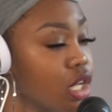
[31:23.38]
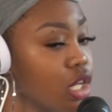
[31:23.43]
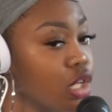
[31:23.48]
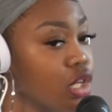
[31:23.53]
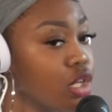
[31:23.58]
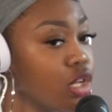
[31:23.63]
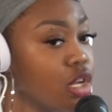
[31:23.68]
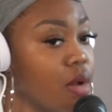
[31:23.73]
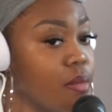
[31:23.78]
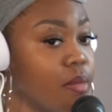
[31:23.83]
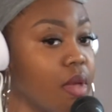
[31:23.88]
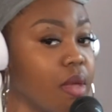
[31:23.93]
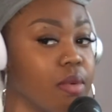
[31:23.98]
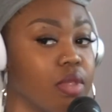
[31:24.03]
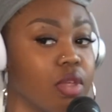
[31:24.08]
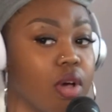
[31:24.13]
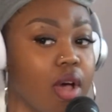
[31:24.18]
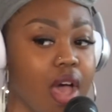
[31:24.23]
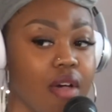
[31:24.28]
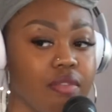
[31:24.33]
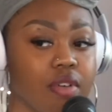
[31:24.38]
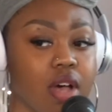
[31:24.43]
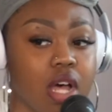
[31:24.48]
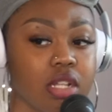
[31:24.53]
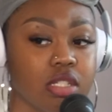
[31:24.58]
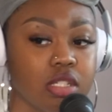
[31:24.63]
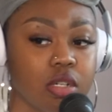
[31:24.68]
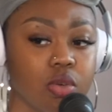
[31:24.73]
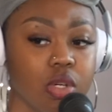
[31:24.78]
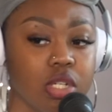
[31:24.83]
You know, maybe they'll have
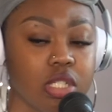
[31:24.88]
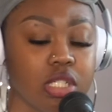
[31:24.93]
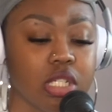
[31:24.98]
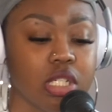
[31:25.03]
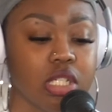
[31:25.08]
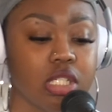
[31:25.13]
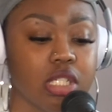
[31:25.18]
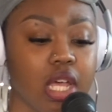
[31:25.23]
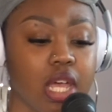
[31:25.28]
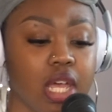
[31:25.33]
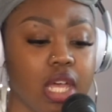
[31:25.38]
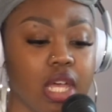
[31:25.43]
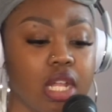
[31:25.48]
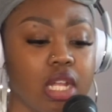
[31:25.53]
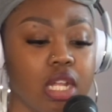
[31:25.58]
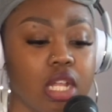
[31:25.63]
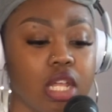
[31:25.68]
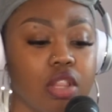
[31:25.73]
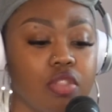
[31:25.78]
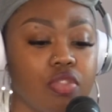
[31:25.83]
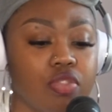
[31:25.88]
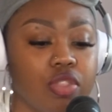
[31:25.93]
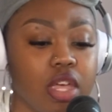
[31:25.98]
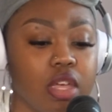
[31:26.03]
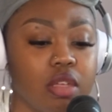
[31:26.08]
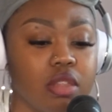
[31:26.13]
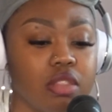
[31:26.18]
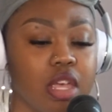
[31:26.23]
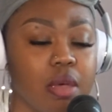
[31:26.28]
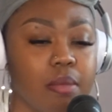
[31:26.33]
consequences, and
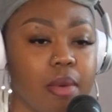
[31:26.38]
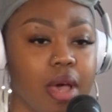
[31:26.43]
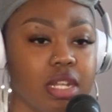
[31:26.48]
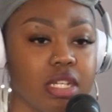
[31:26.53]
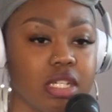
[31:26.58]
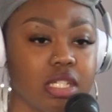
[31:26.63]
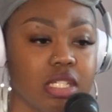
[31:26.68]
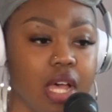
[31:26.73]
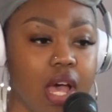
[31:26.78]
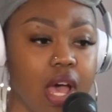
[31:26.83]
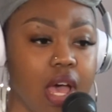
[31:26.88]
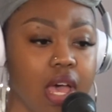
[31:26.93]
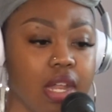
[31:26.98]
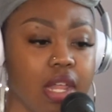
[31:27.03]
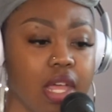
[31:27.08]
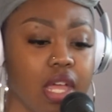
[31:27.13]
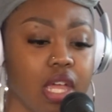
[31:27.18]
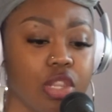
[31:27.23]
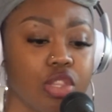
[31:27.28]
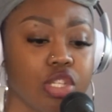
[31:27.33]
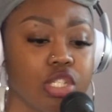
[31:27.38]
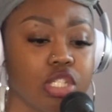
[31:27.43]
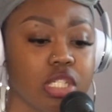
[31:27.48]
they might decide, hey,